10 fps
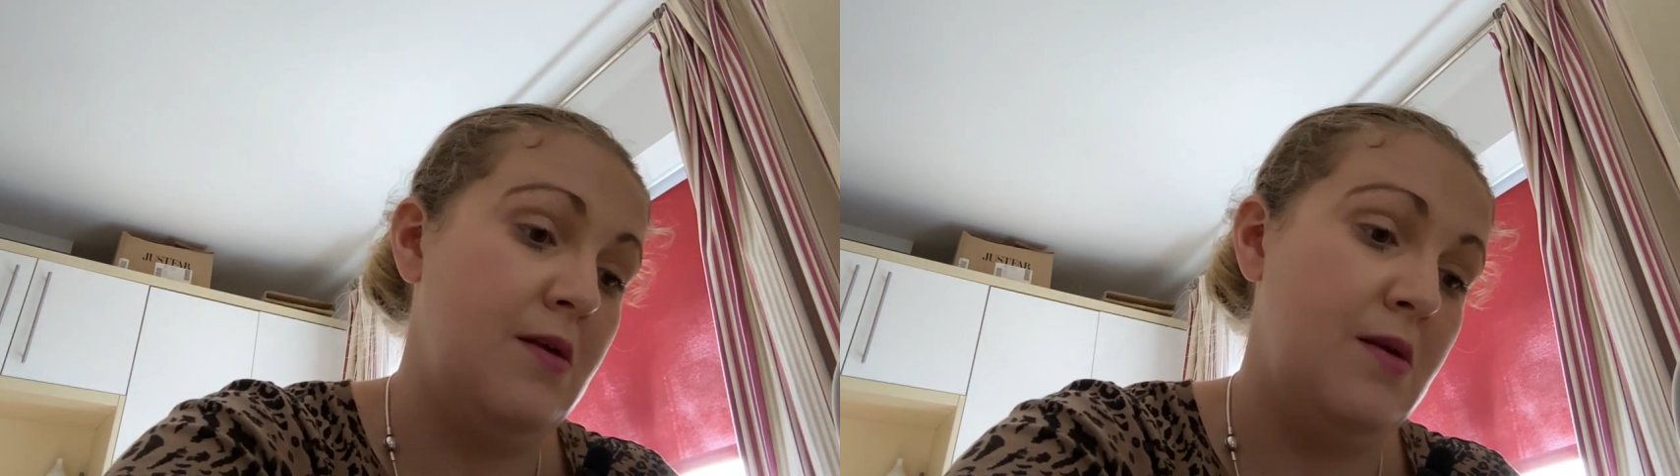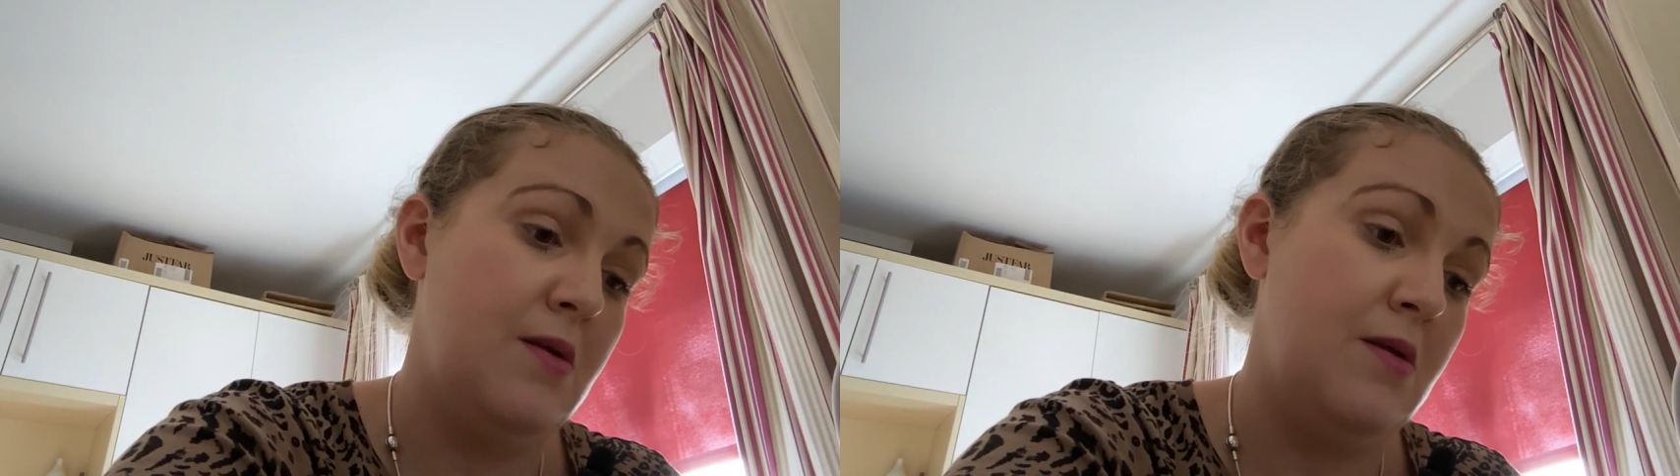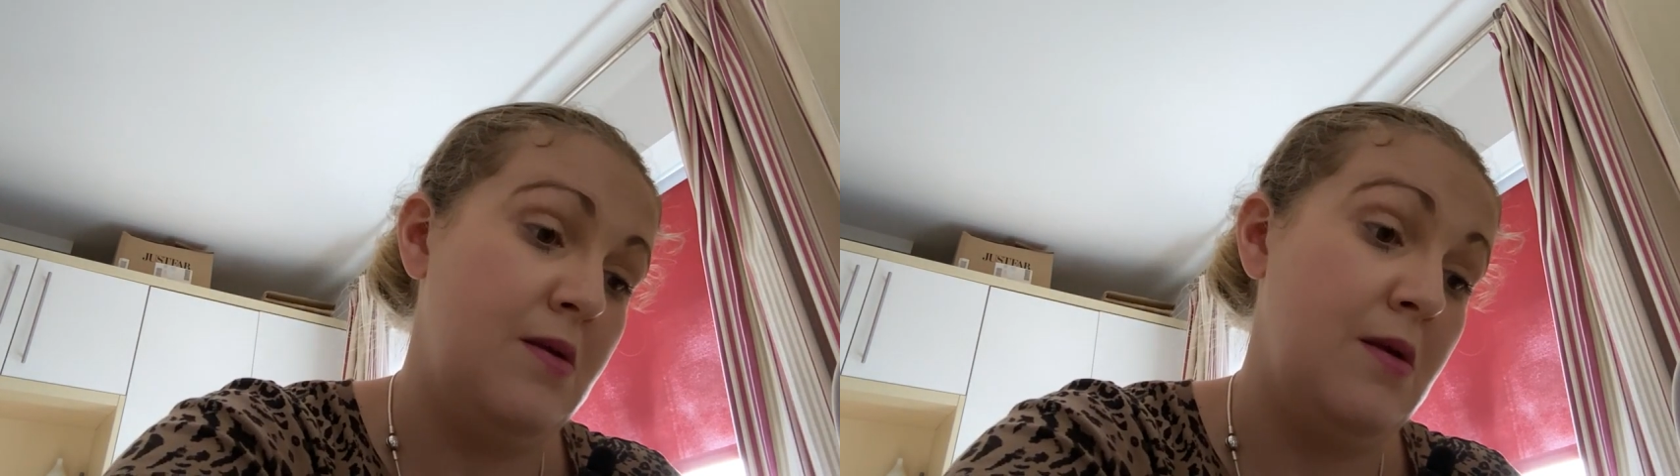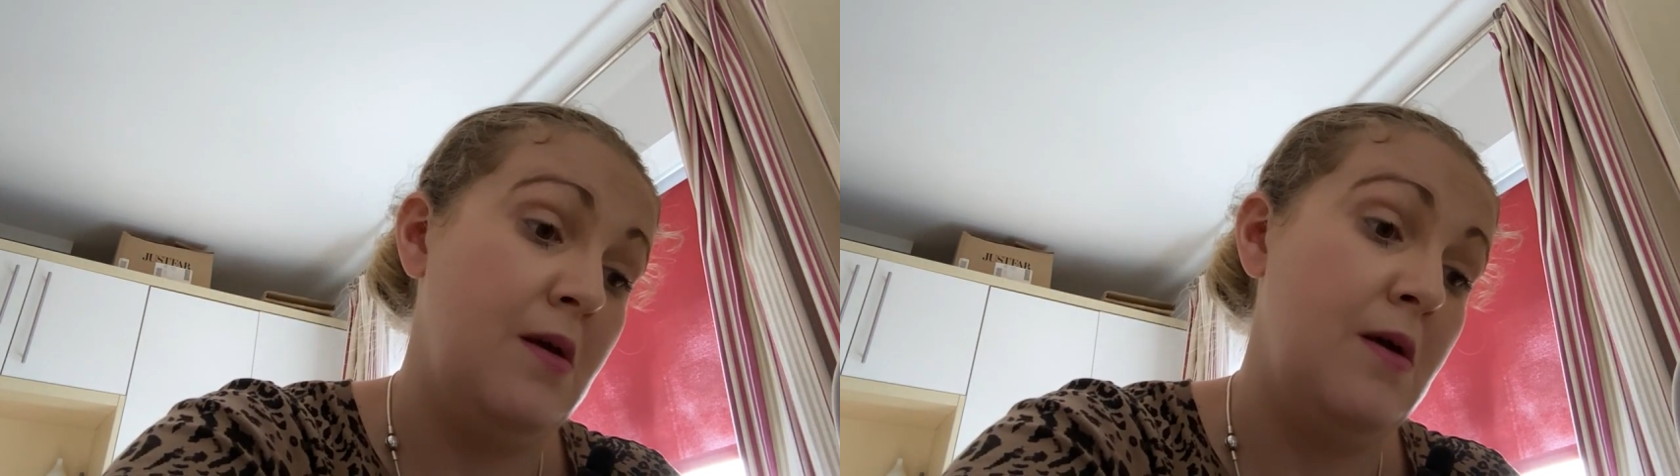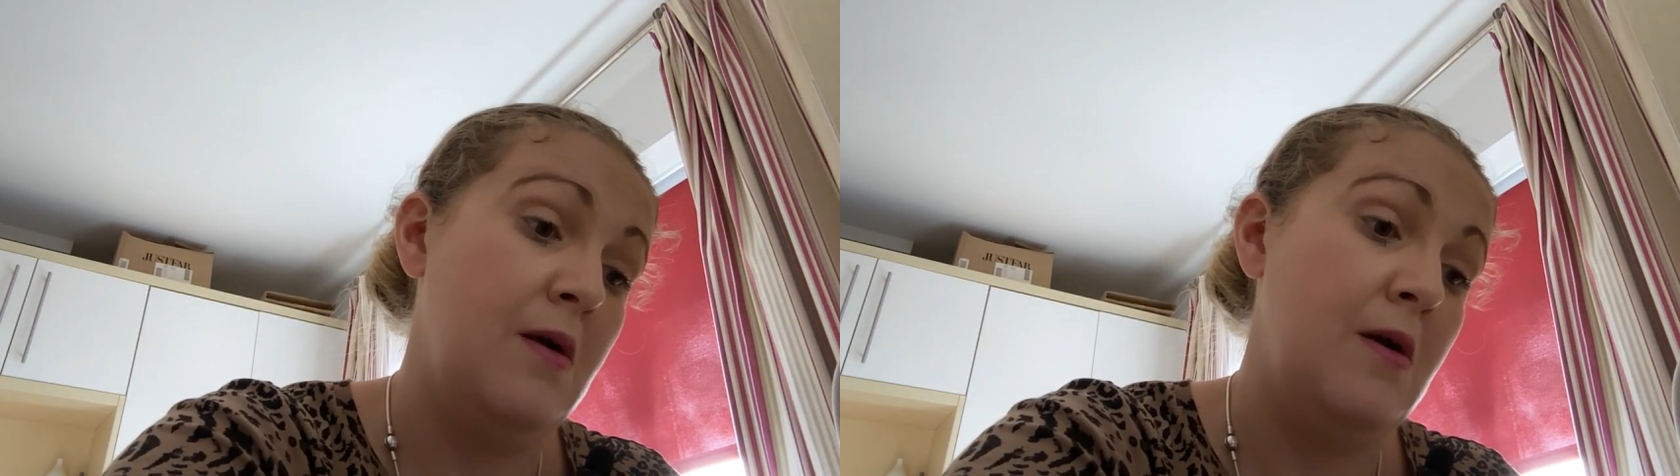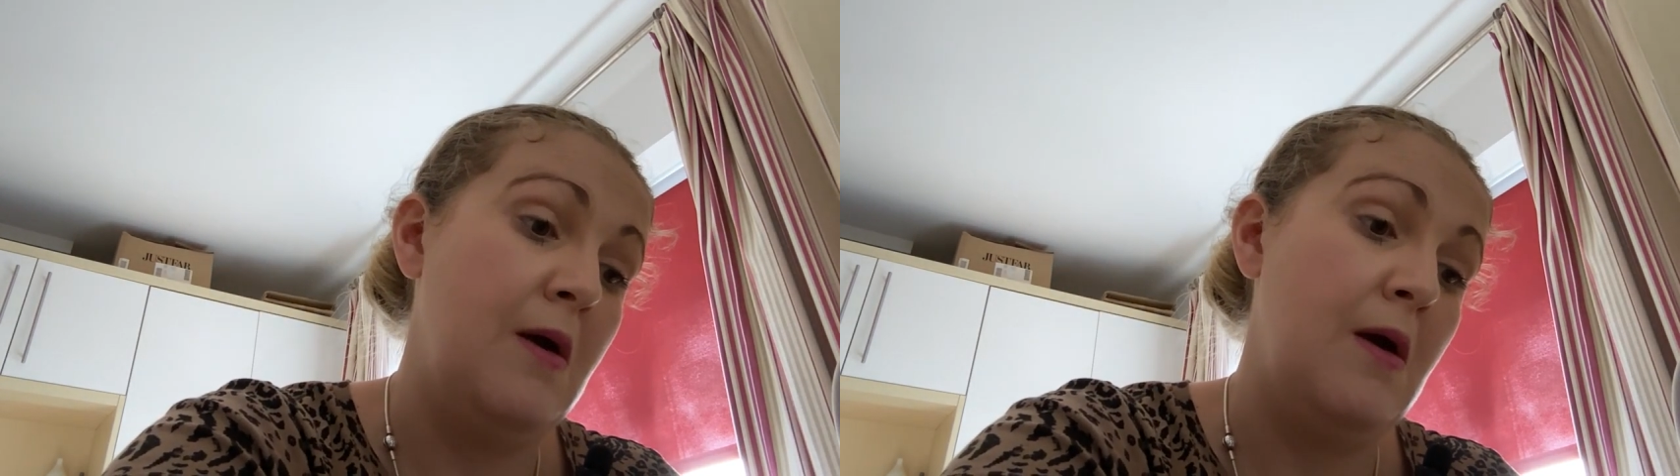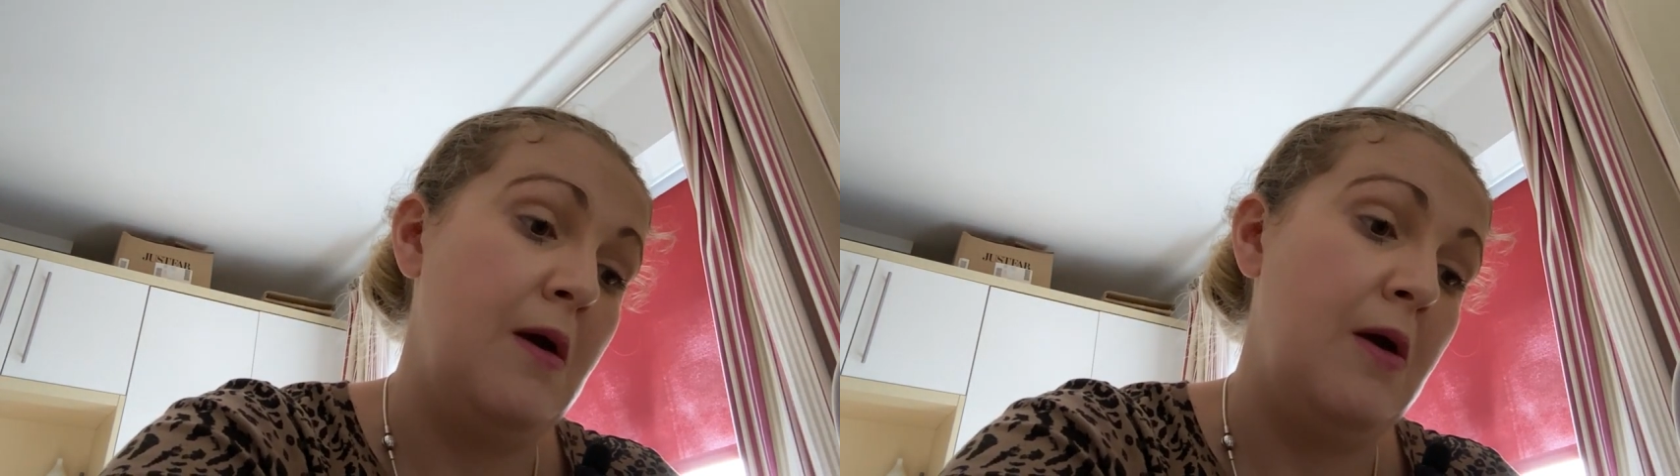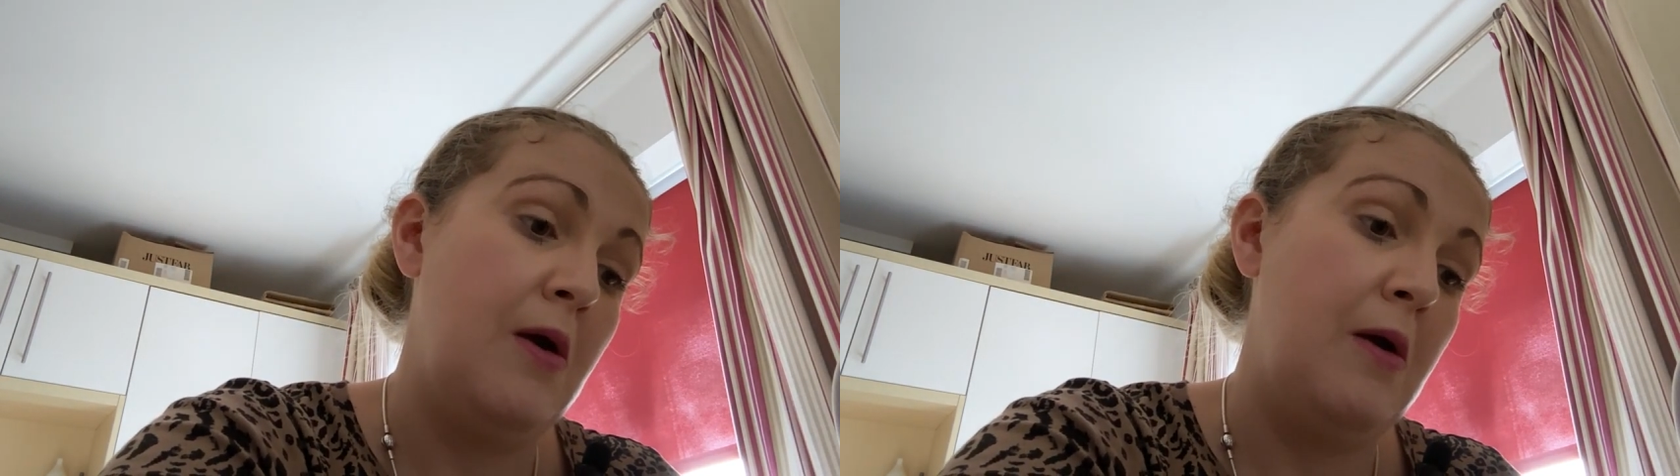so I'm just going to quickly
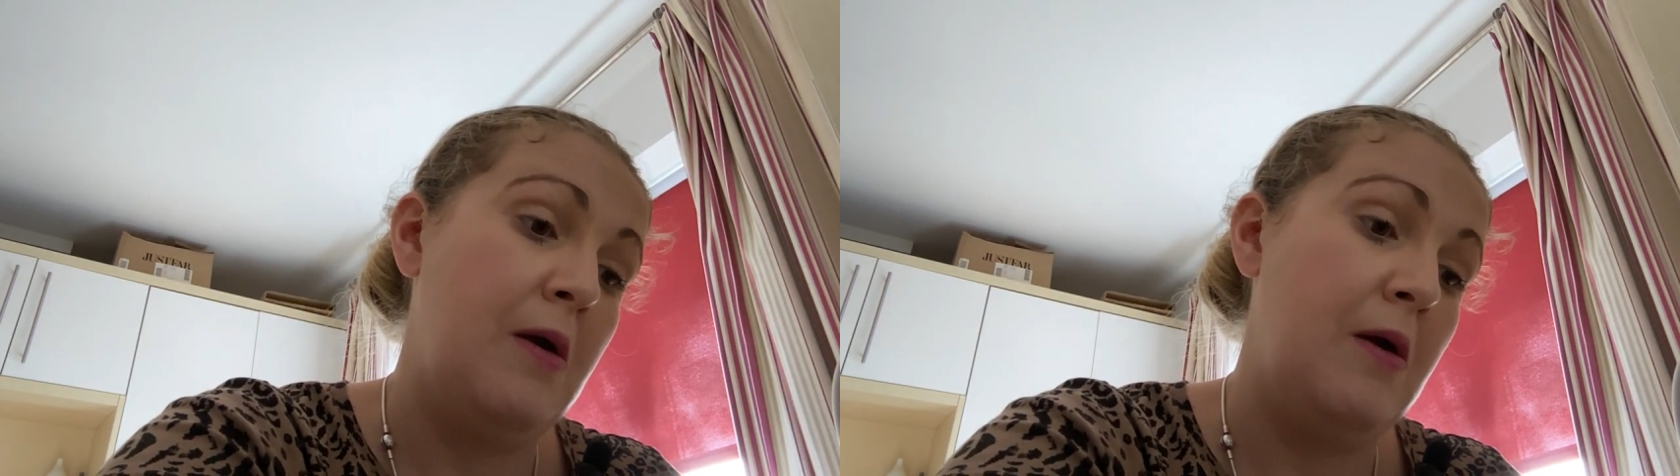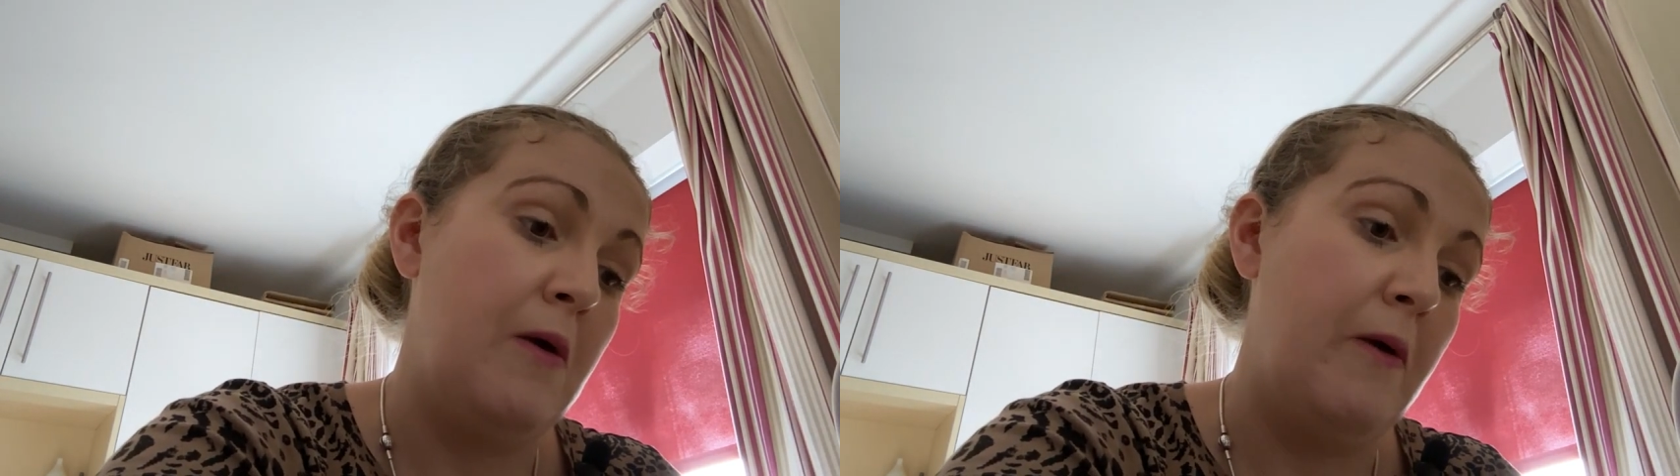weigh that.